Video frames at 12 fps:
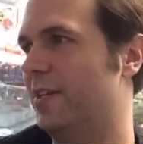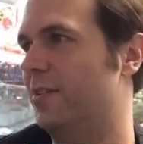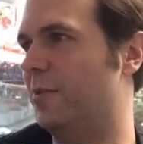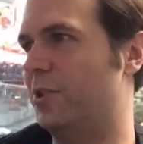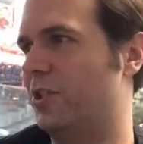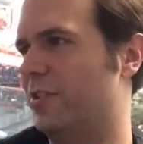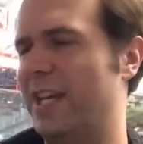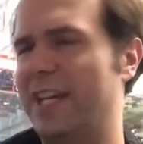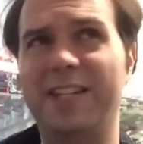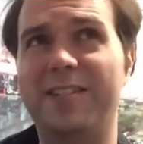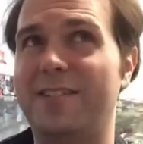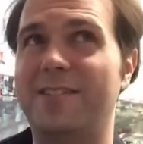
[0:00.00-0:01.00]
which is like
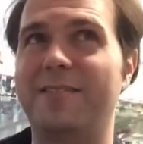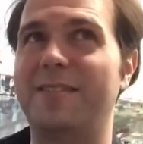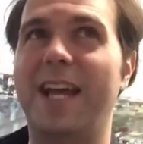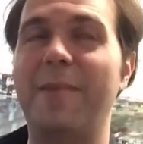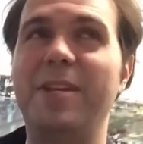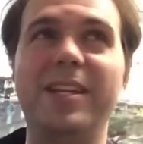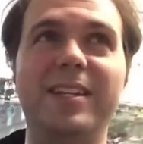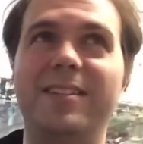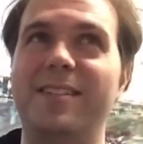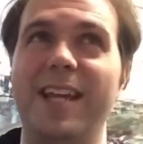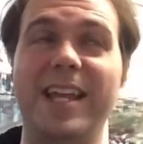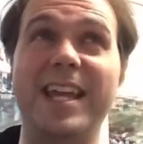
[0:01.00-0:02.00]
and
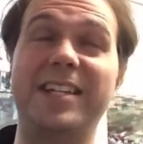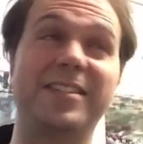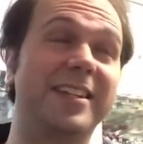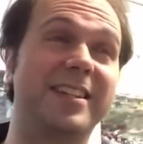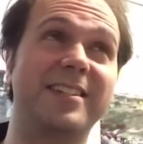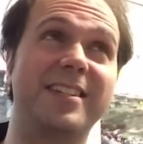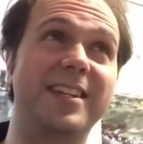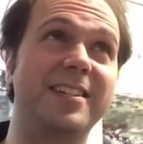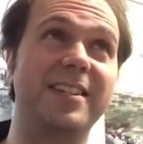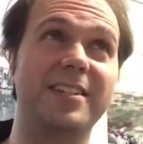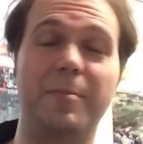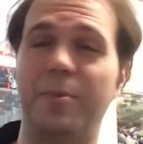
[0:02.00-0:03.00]
that's like the
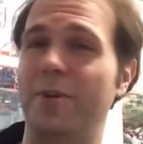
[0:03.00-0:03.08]
60s.